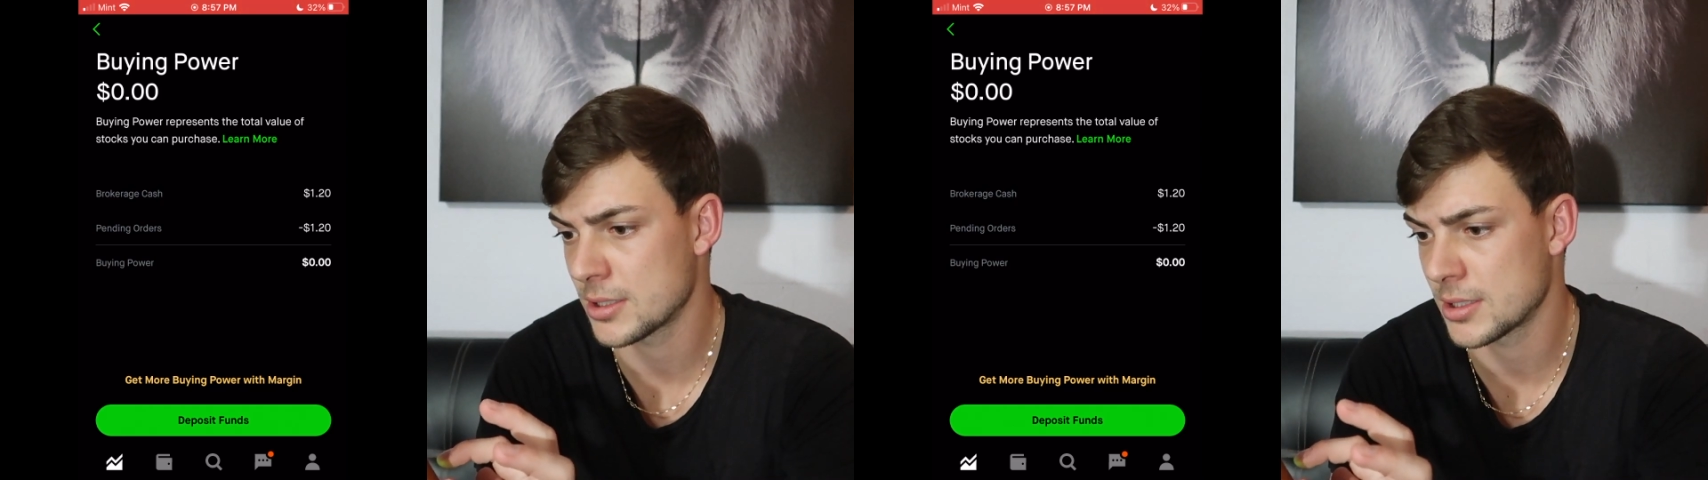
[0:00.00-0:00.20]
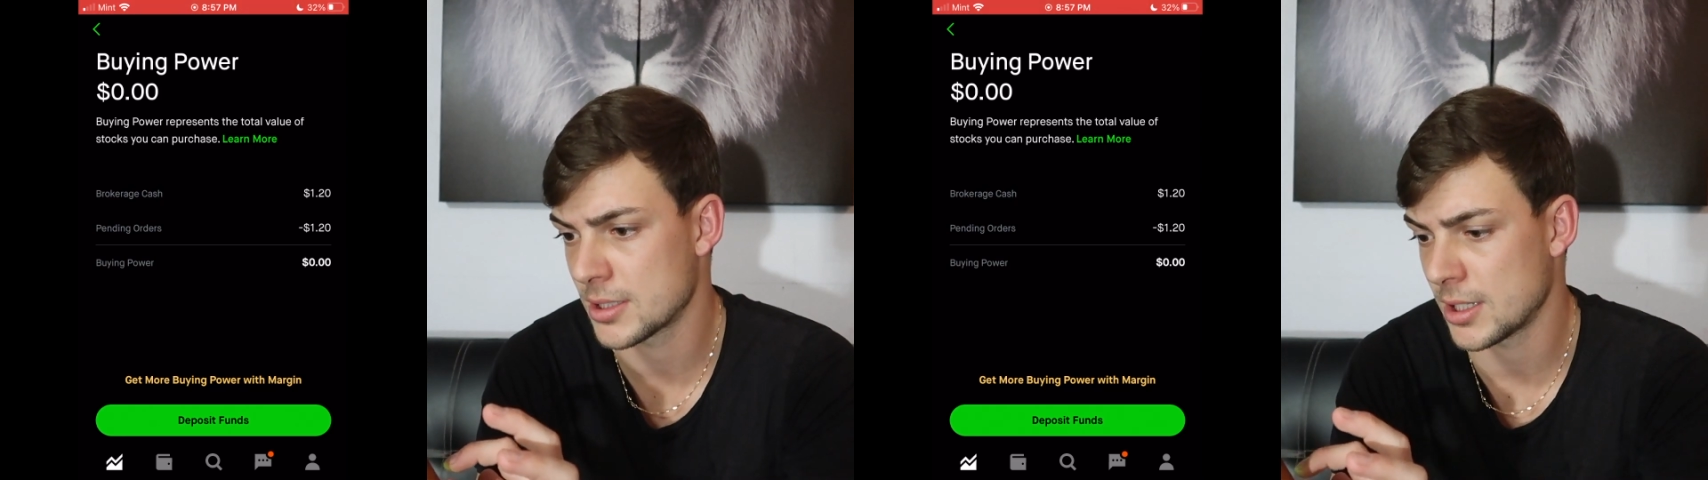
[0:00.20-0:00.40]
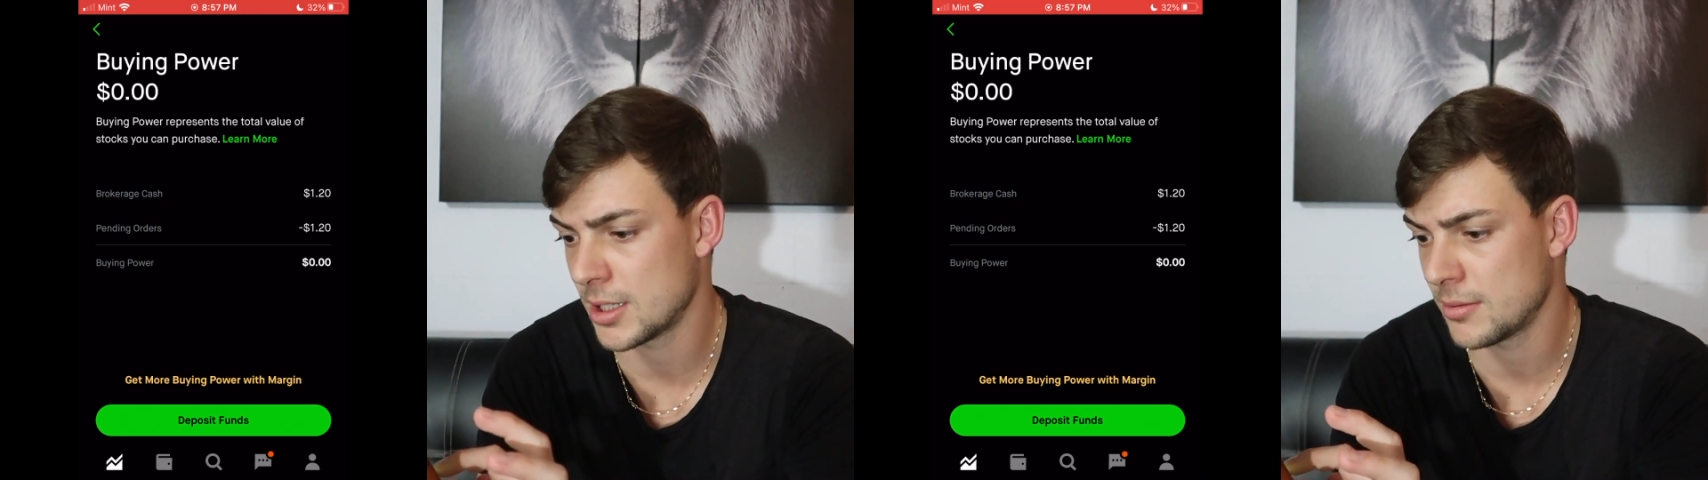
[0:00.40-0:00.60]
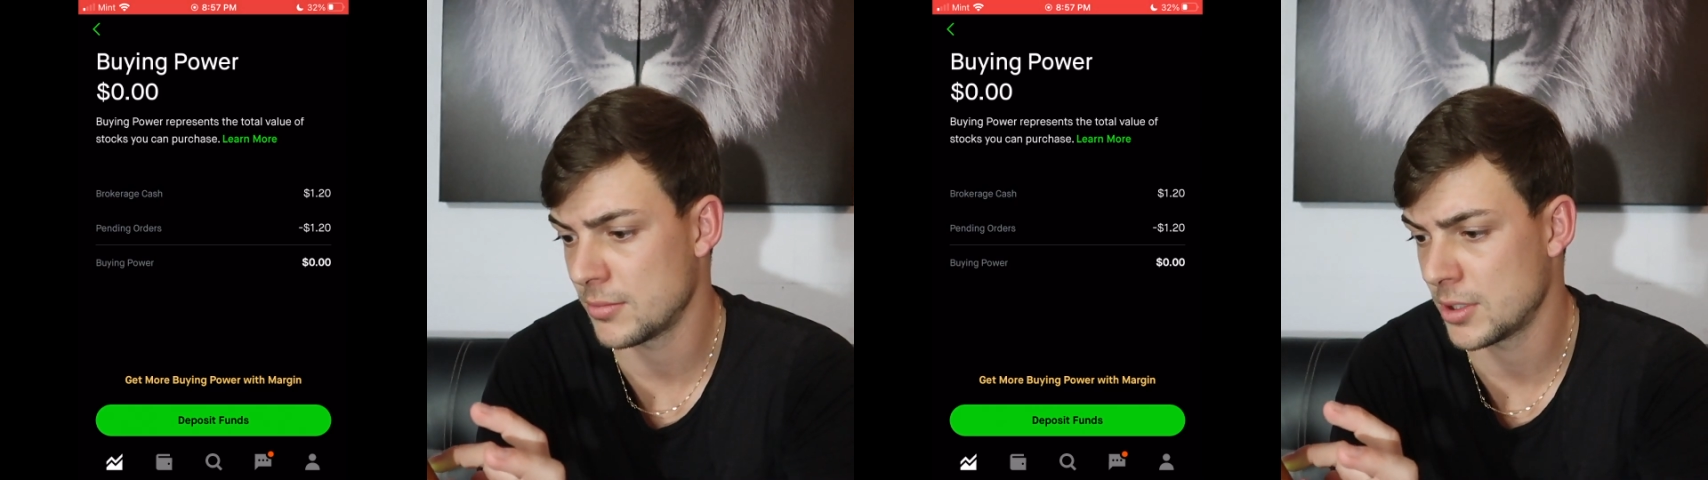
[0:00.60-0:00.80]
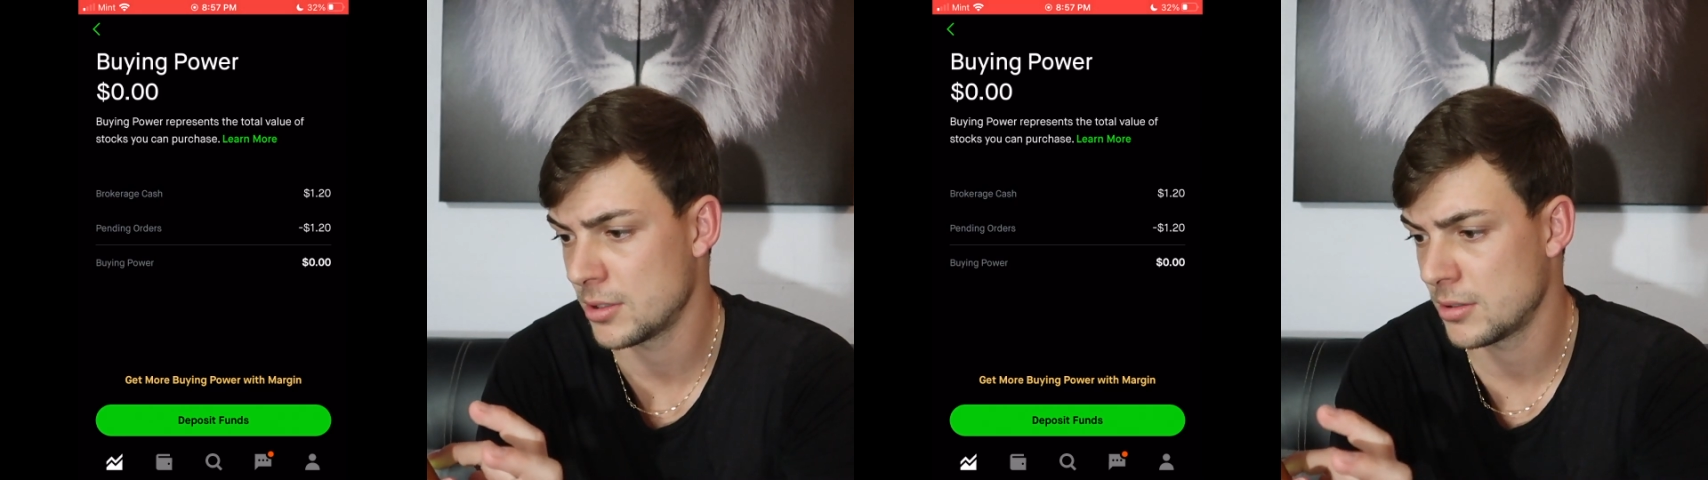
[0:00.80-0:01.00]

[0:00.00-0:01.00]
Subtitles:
some